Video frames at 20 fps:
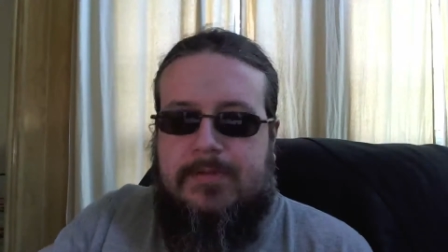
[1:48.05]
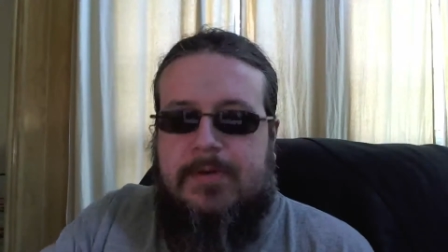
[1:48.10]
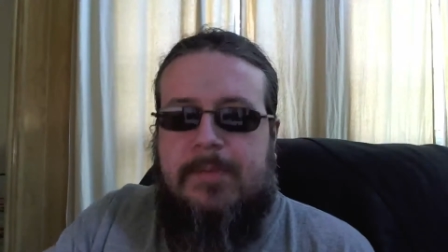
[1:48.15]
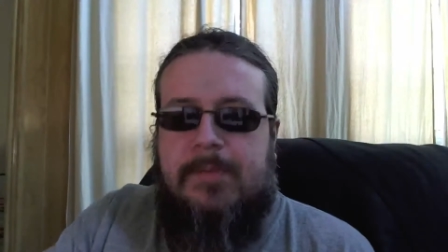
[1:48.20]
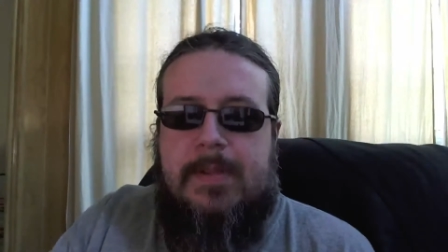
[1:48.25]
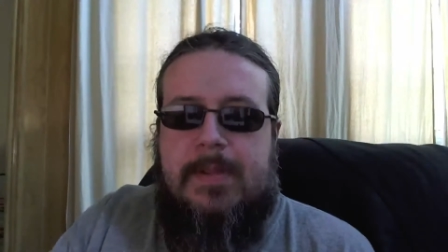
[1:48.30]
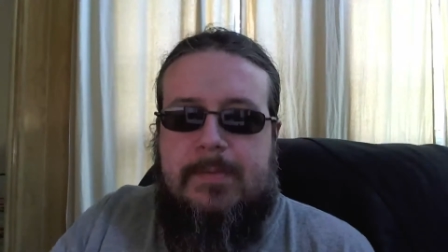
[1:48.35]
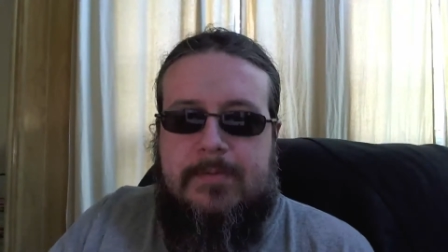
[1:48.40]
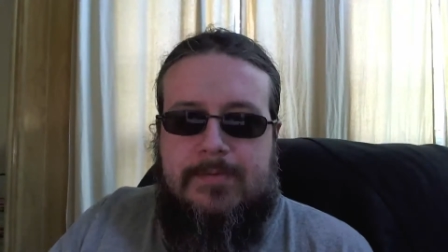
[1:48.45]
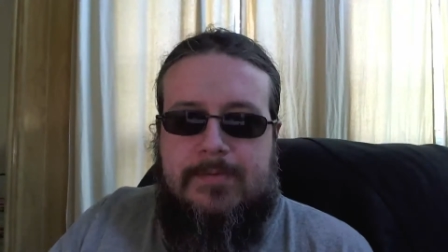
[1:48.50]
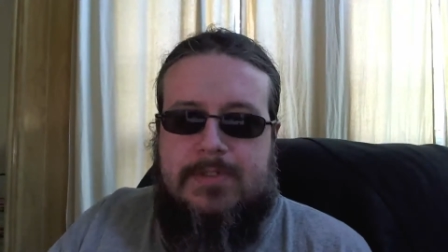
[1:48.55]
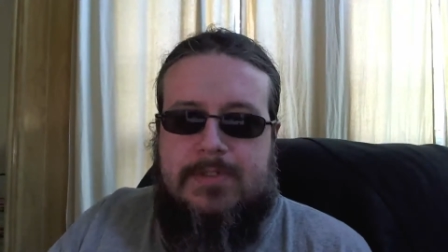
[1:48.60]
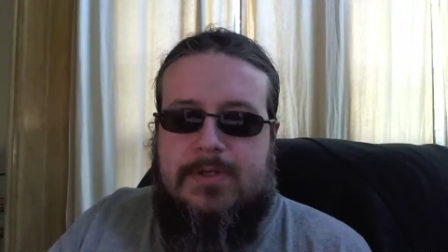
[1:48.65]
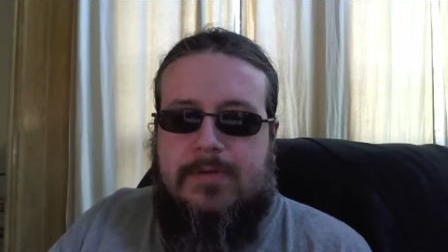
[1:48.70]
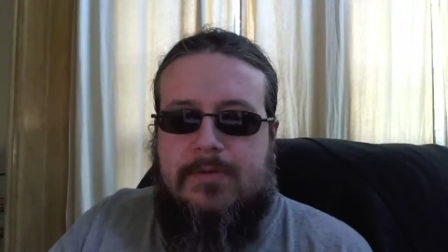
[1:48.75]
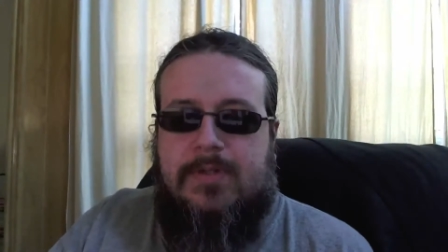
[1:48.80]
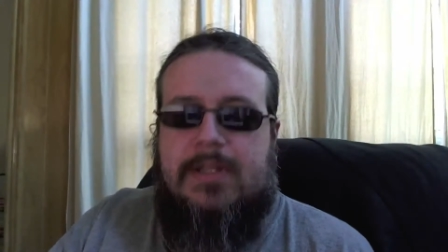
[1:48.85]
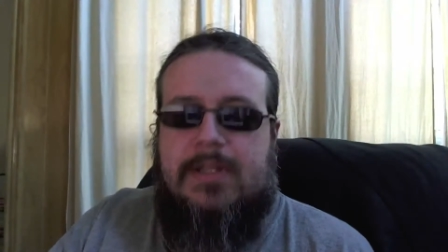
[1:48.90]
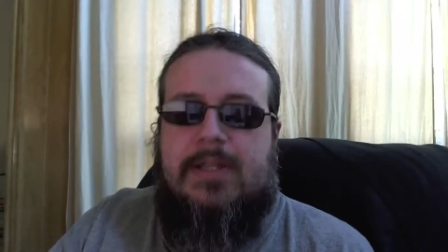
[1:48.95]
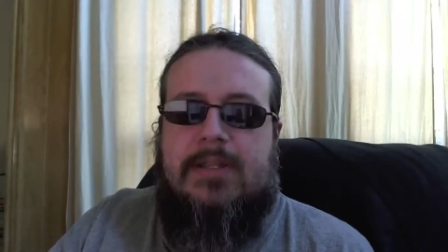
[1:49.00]
and three people with
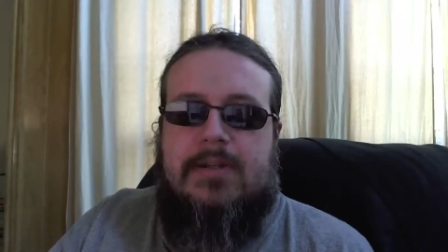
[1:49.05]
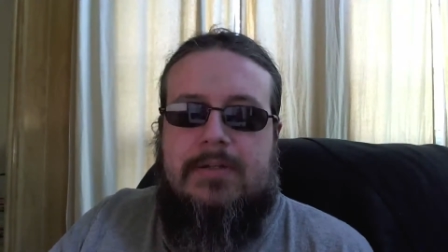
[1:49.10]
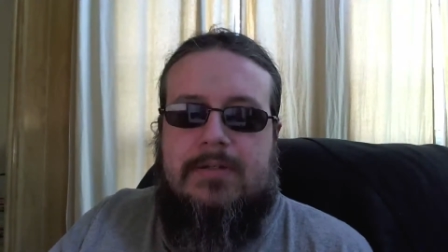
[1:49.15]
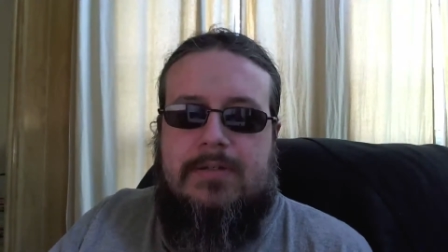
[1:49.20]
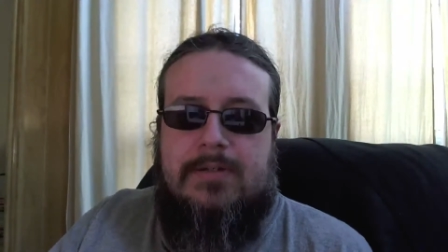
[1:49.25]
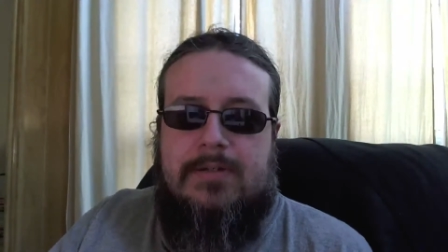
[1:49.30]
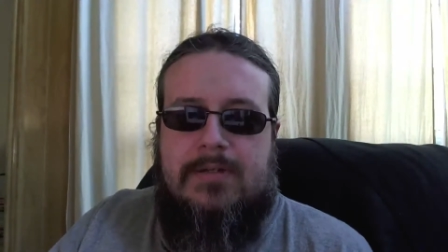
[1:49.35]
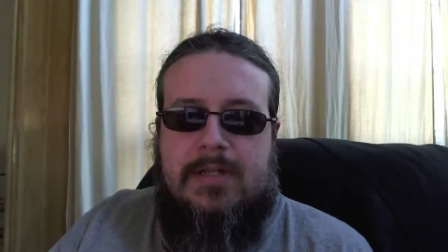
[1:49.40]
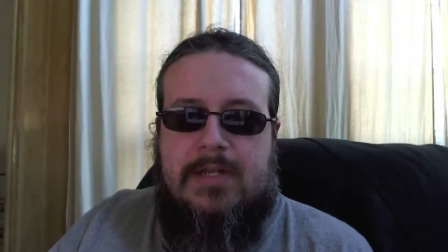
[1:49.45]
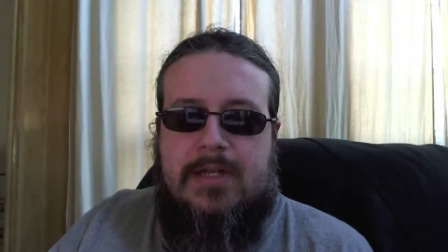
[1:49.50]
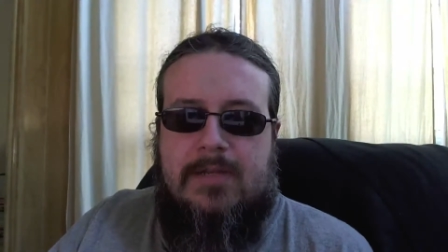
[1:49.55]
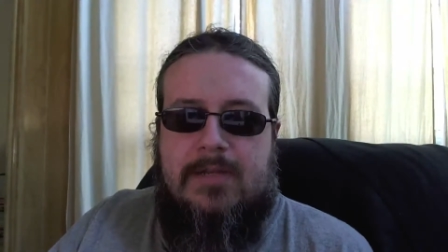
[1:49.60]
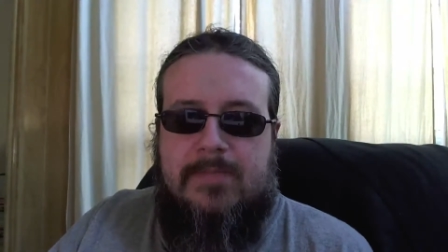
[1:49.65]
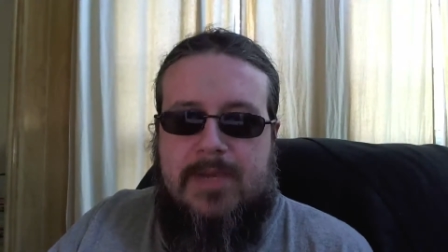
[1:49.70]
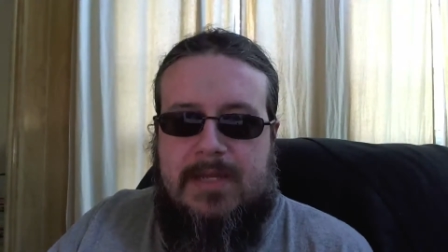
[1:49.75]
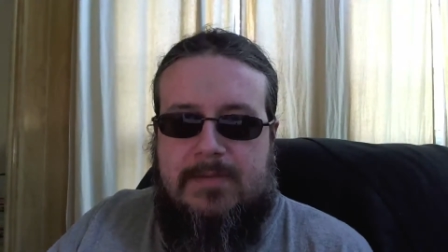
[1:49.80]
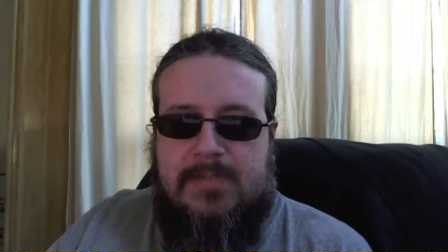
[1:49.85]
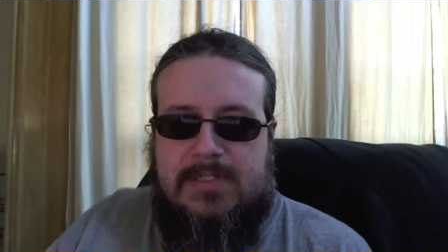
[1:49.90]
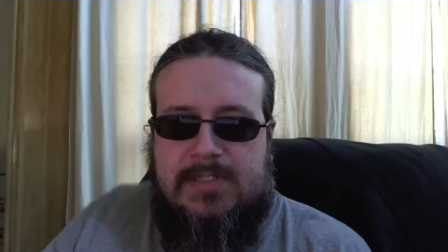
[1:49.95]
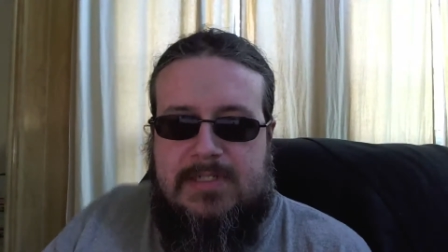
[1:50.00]
totally
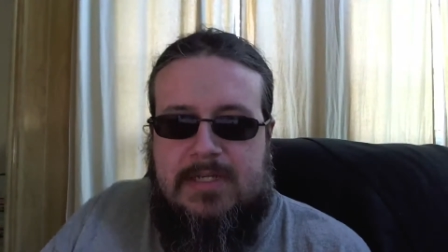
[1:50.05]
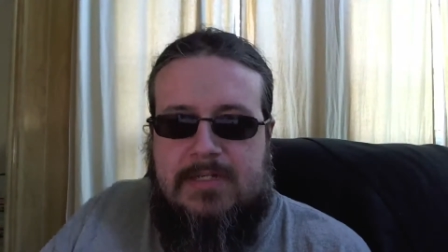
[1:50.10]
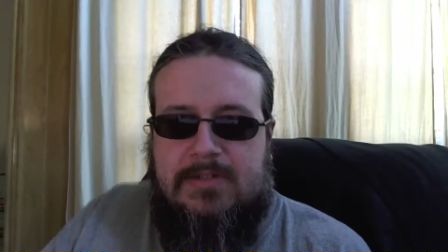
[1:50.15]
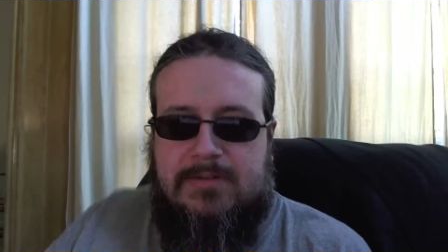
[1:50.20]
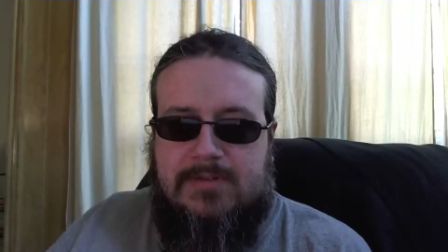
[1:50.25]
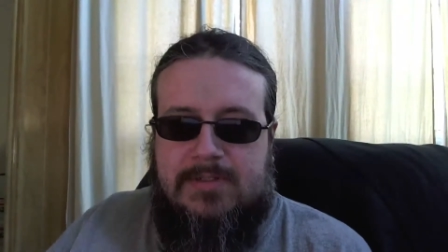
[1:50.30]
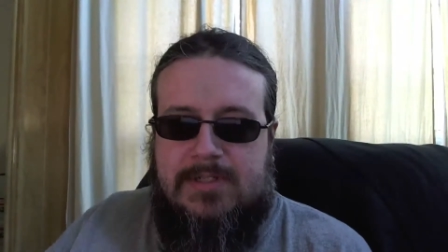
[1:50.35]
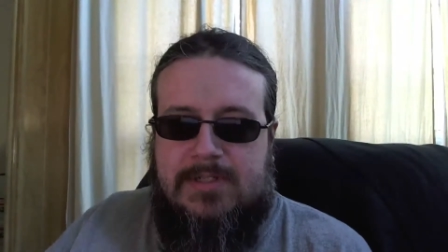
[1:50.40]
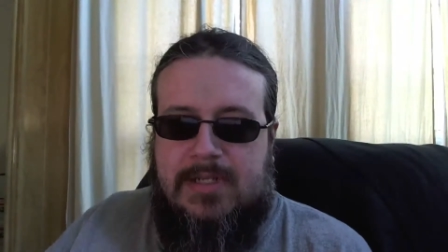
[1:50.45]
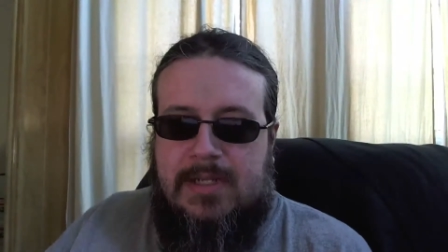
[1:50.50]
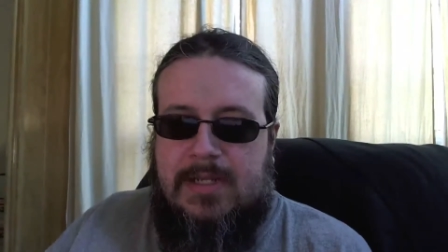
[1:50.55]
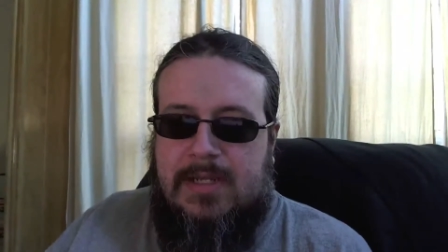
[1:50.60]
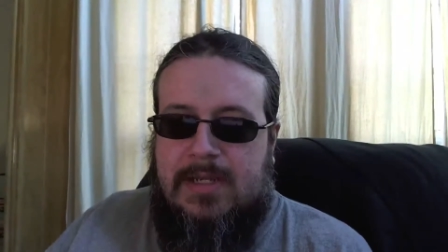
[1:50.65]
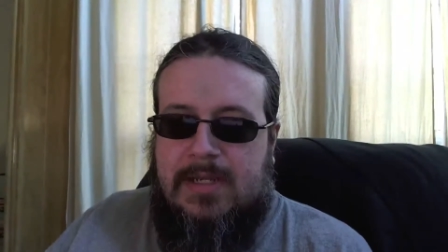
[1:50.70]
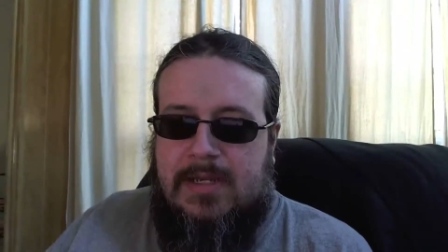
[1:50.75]
incompatible schedules.